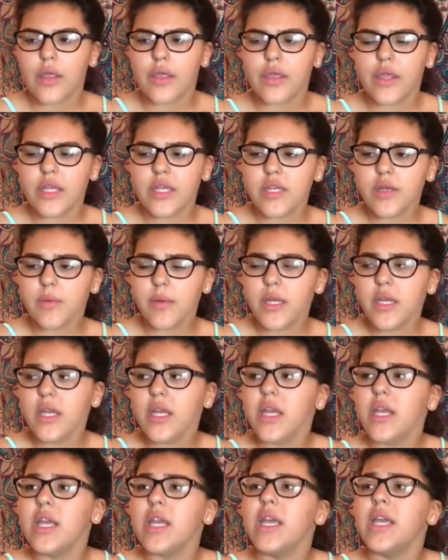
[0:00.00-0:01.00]
this one
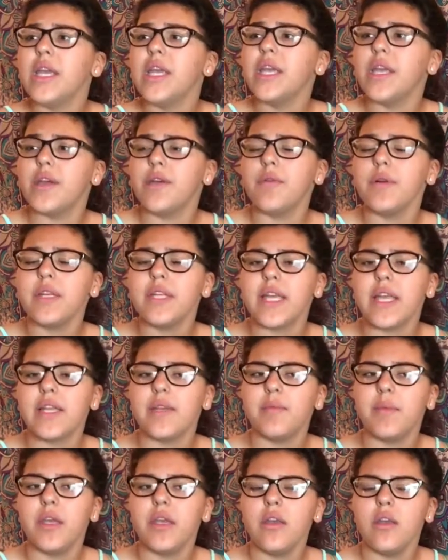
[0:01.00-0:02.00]

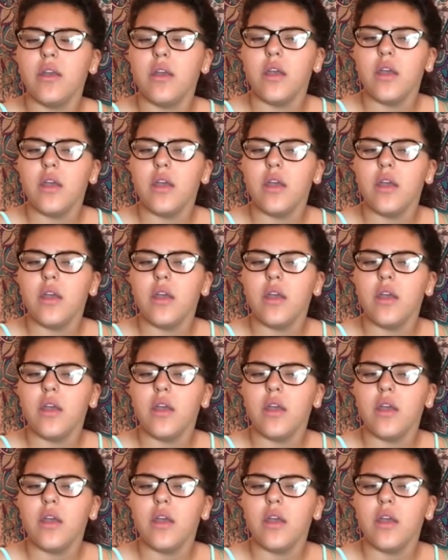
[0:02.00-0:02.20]
irritates me.